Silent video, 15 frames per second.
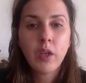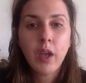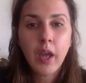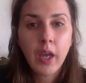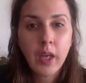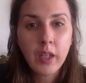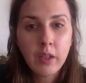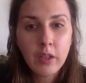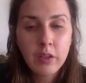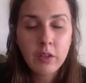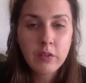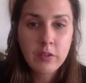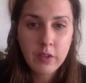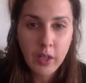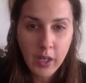And little
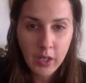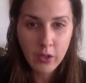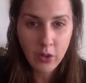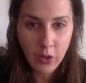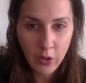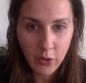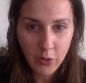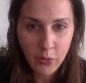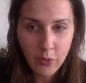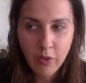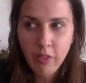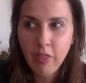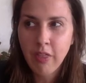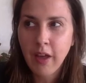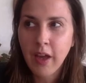did I know
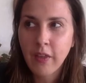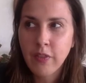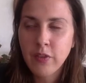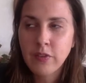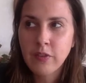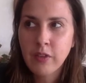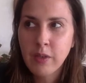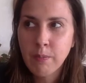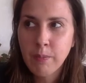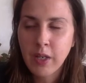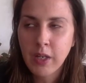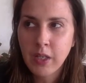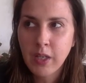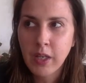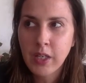that the sleep
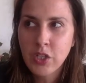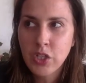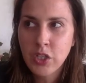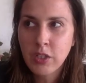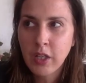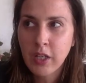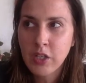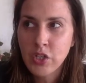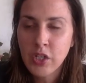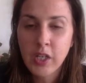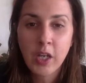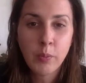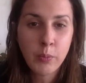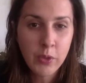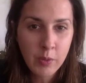medication that she
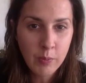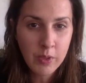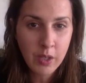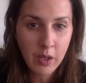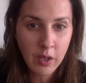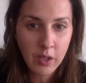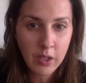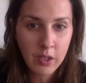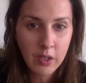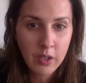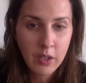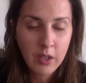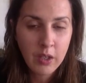had put me on,